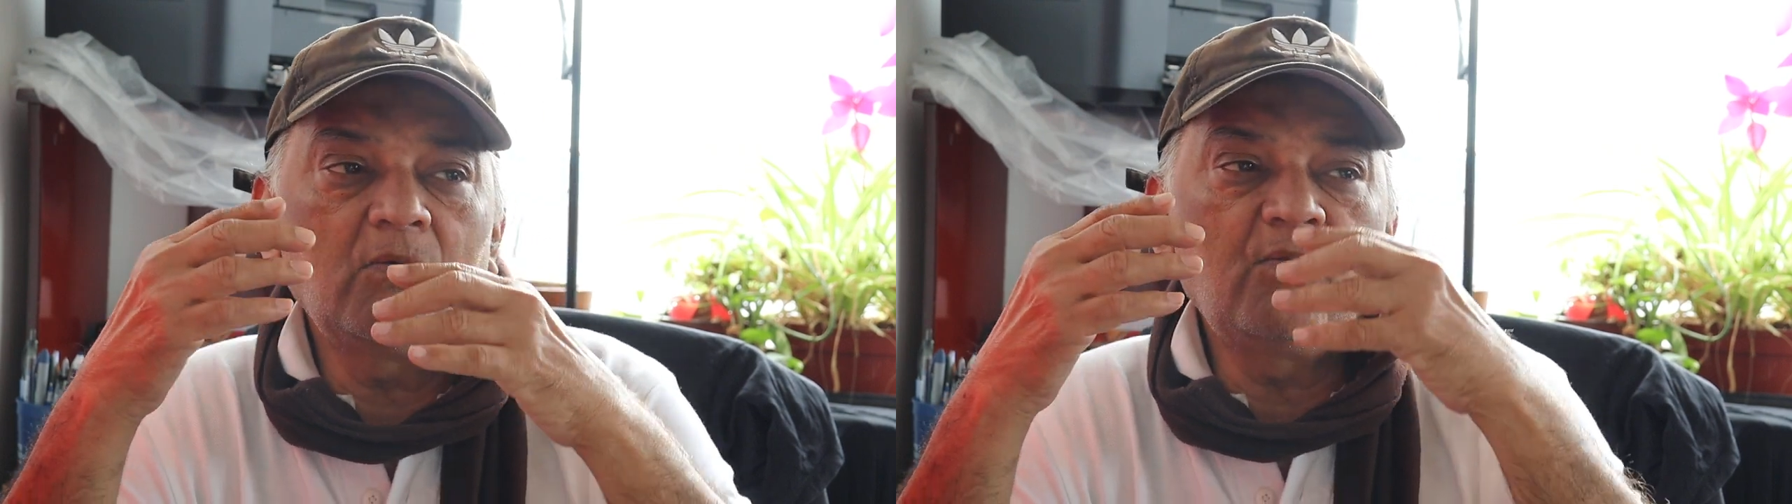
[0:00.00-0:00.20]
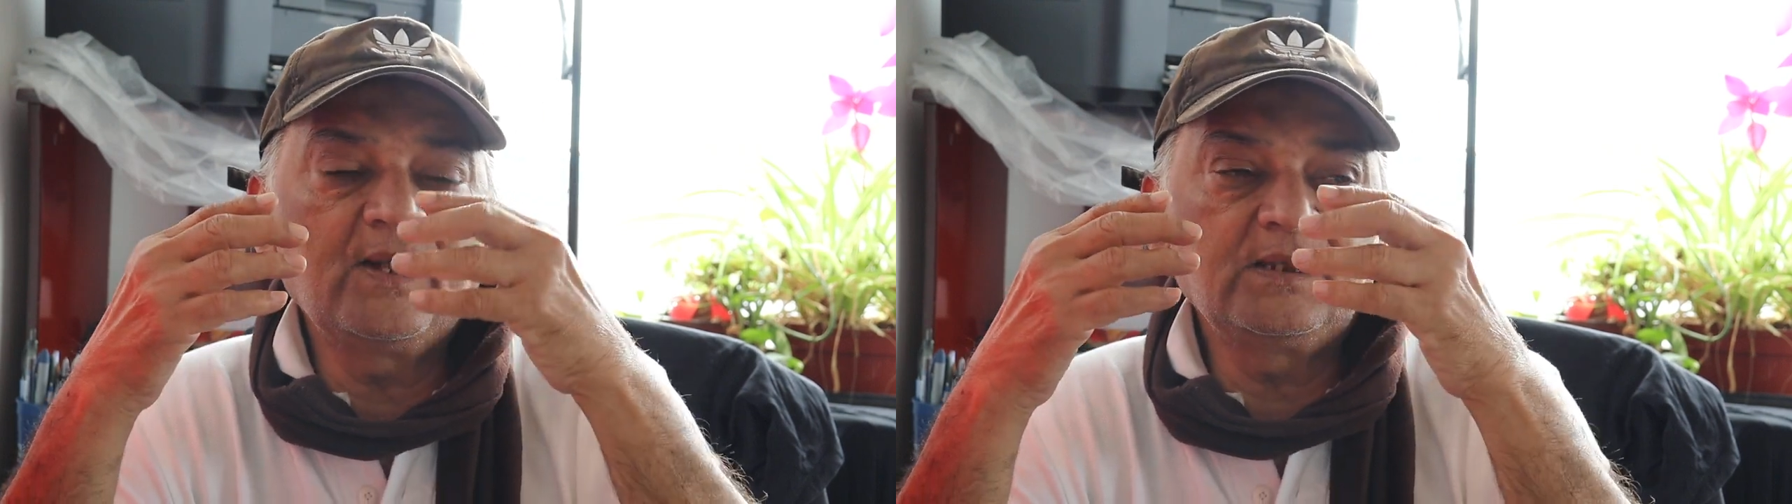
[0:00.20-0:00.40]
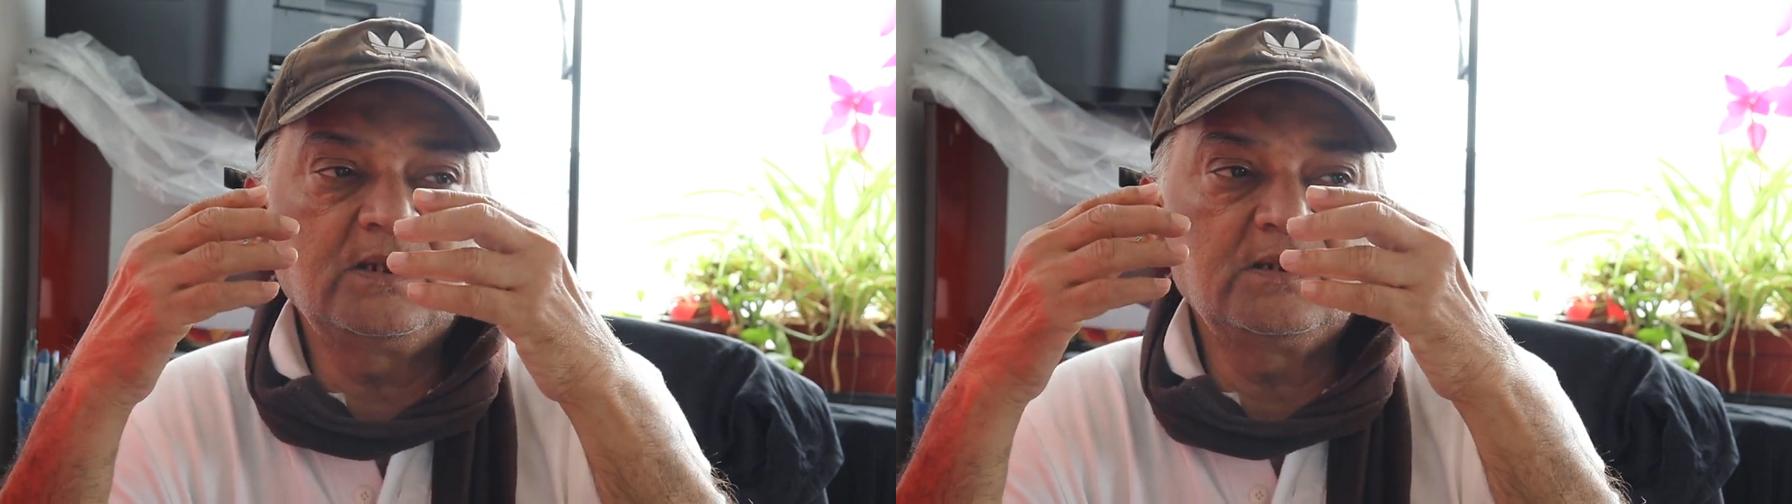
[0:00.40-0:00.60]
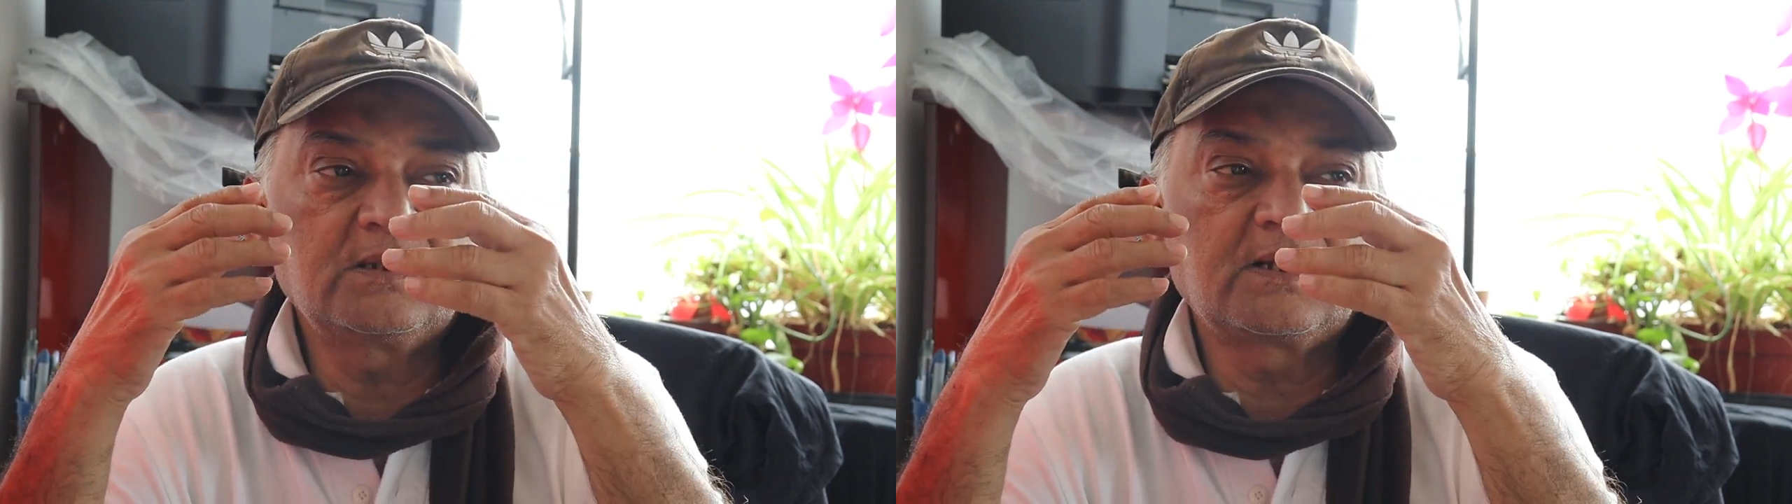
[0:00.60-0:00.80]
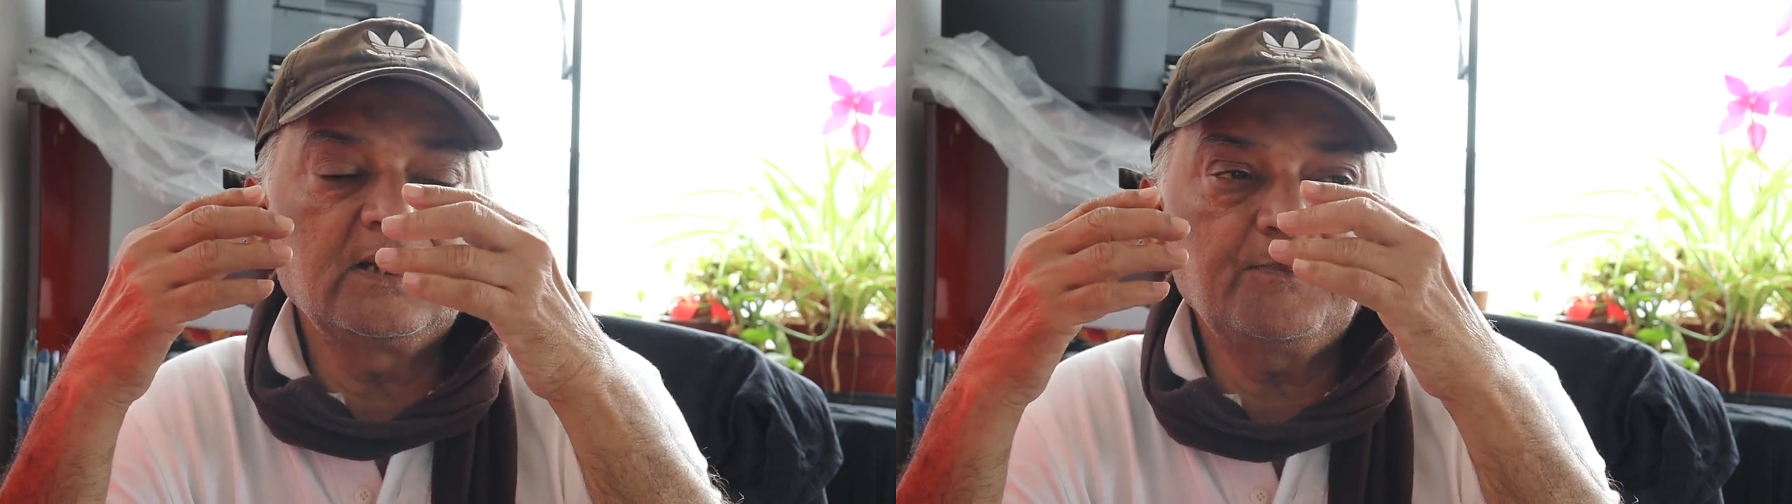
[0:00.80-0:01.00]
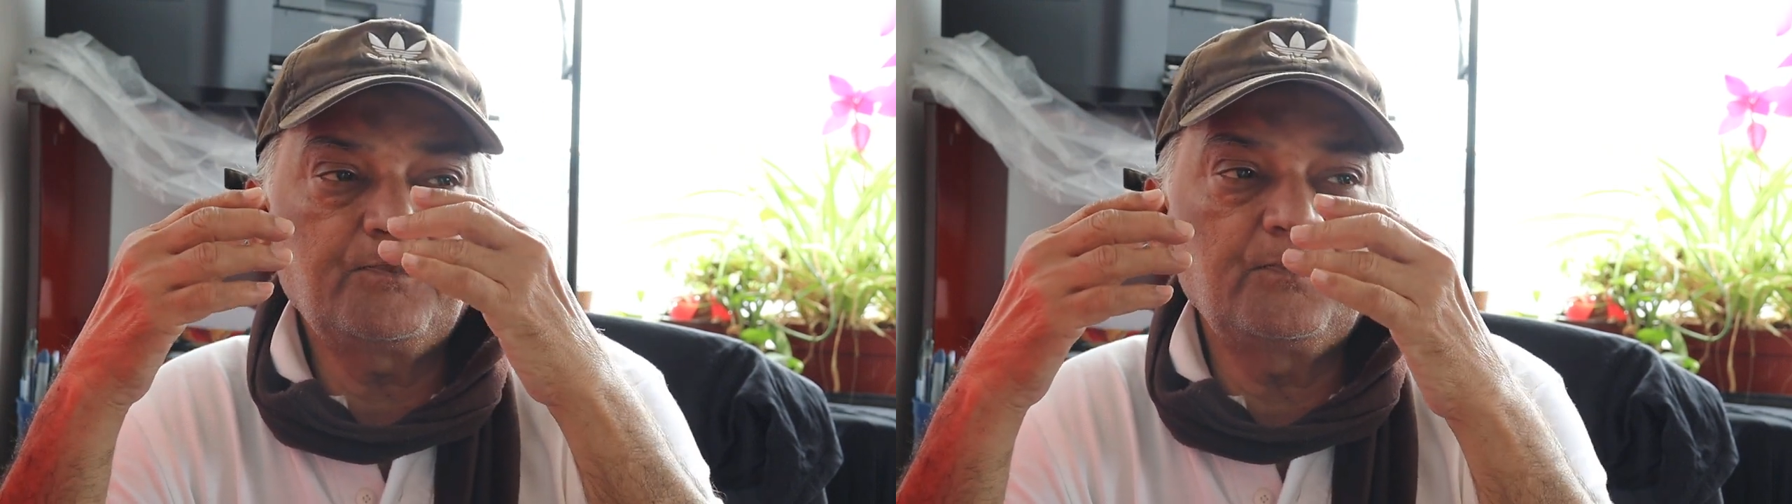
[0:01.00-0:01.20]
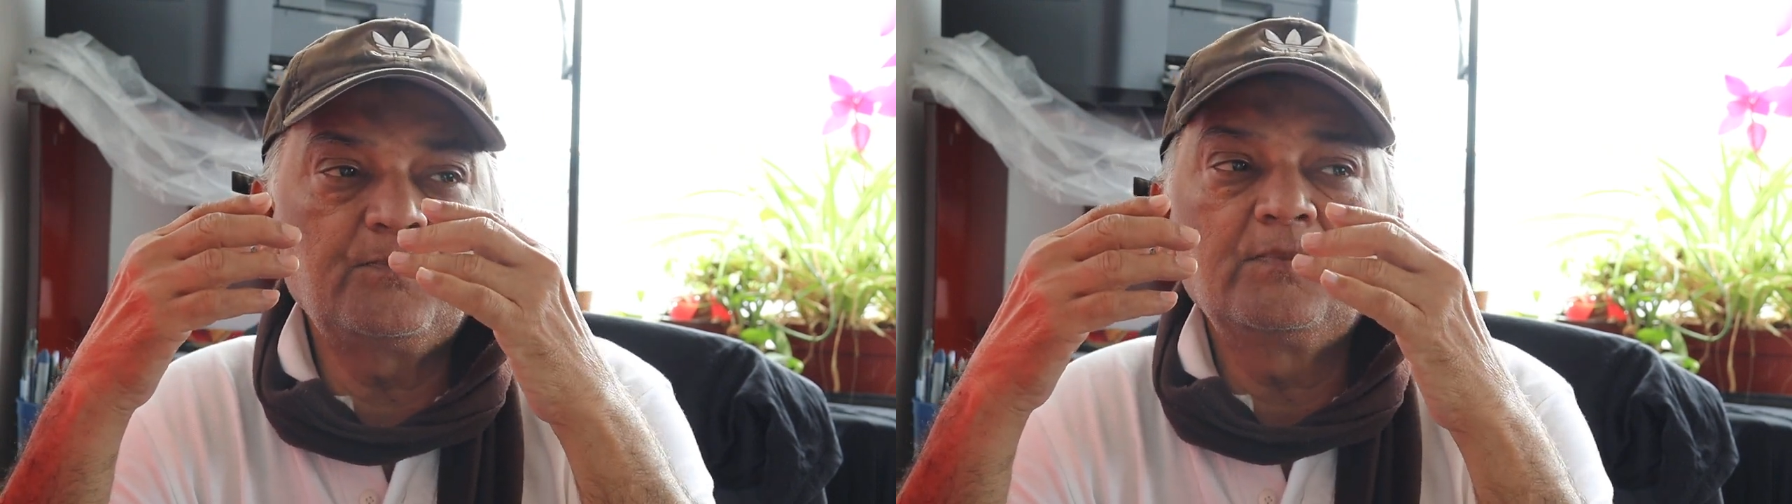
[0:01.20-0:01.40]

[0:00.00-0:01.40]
one clip,